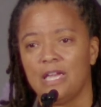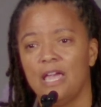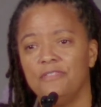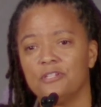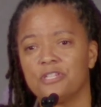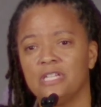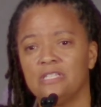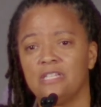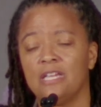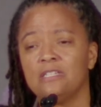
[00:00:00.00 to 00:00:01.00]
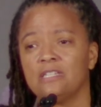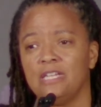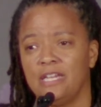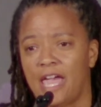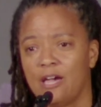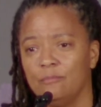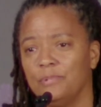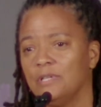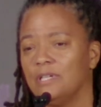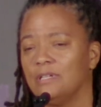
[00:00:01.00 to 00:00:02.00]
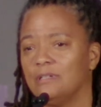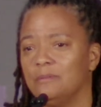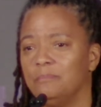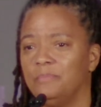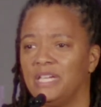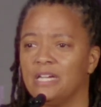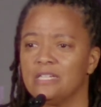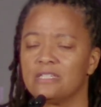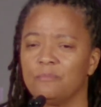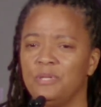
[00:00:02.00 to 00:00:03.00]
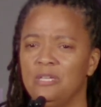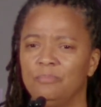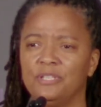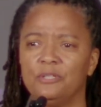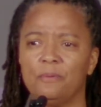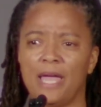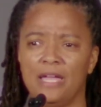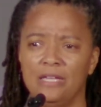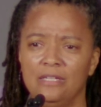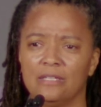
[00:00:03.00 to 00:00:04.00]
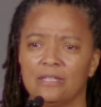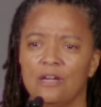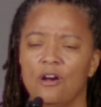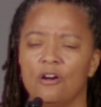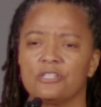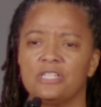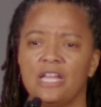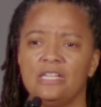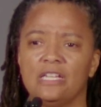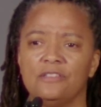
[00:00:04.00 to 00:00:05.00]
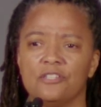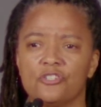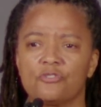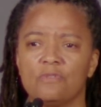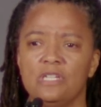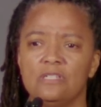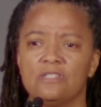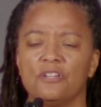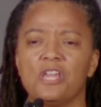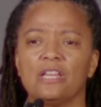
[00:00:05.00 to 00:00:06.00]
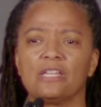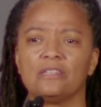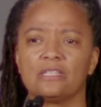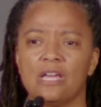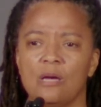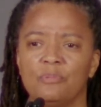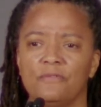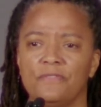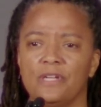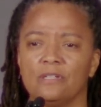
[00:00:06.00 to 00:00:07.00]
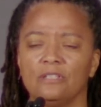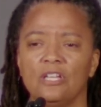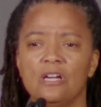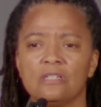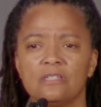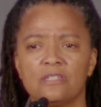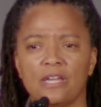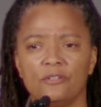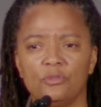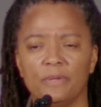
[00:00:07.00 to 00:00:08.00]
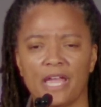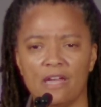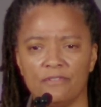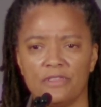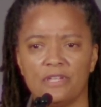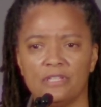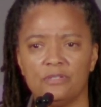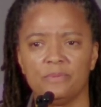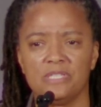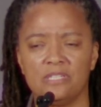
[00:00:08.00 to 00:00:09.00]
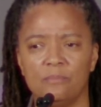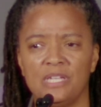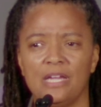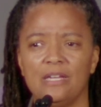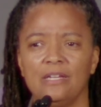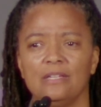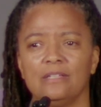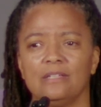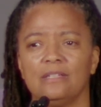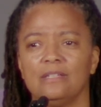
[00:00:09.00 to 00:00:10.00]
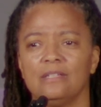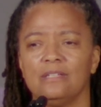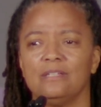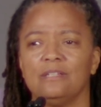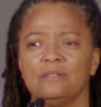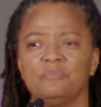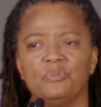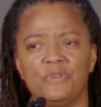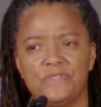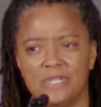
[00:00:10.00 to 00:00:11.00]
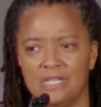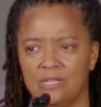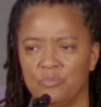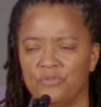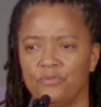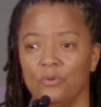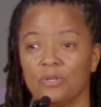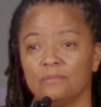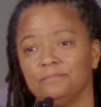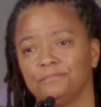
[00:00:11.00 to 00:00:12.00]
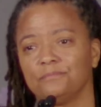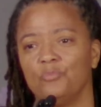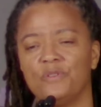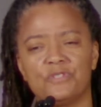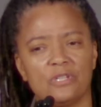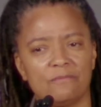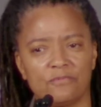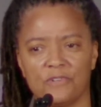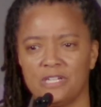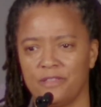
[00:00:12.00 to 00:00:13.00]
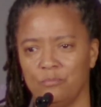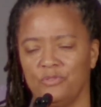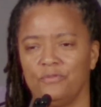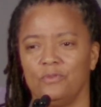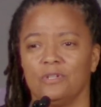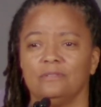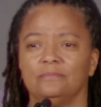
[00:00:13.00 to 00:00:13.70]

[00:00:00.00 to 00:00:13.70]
And there's an intensity gap because the people who hate are standing in the streets, they're yelling at the top of their lungs, they are doing everything to intimidate. But we've seen them before. We've stood in front of them before.